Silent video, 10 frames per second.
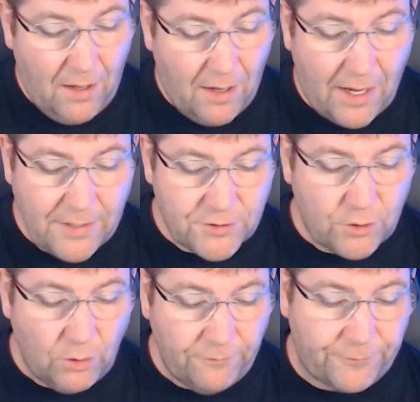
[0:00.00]
High
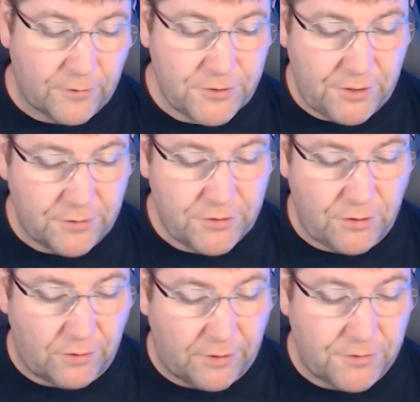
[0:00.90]
school first year
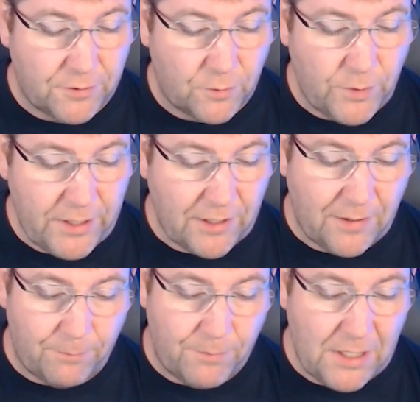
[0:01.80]
student
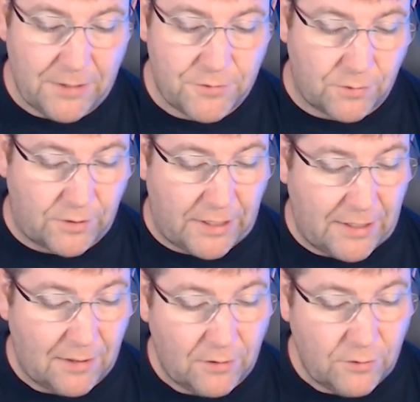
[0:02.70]
Rika
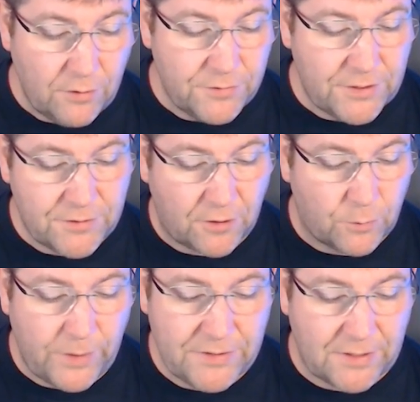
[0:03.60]
Minazuki loses her
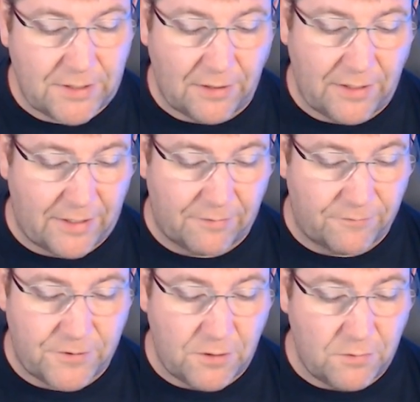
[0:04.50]
reason to
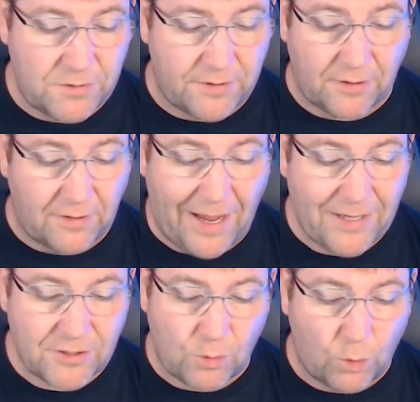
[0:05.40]
live due to the
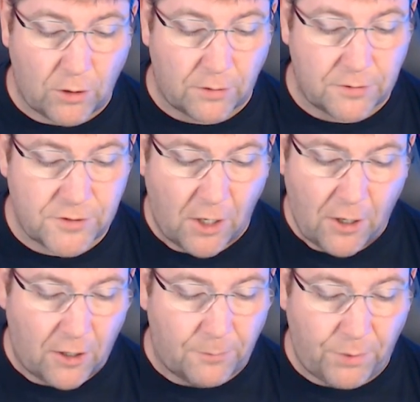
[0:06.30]
last words
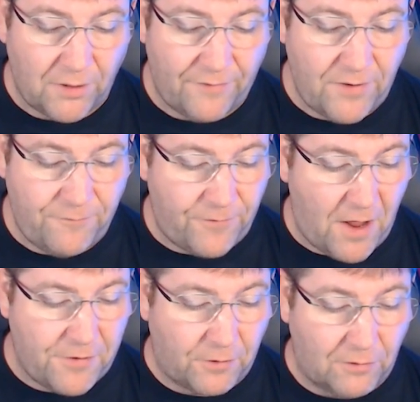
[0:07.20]
her beloved
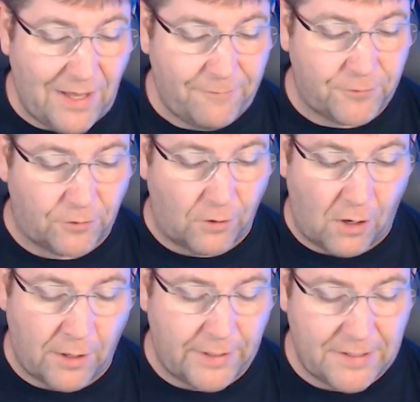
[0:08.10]
father left her
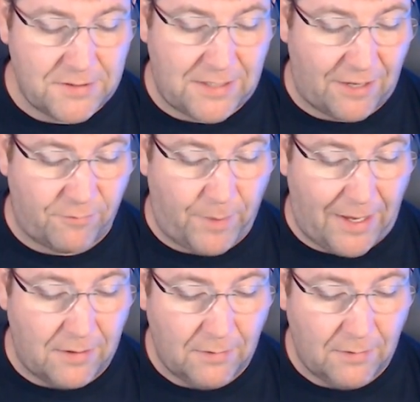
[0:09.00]
on his deathbed.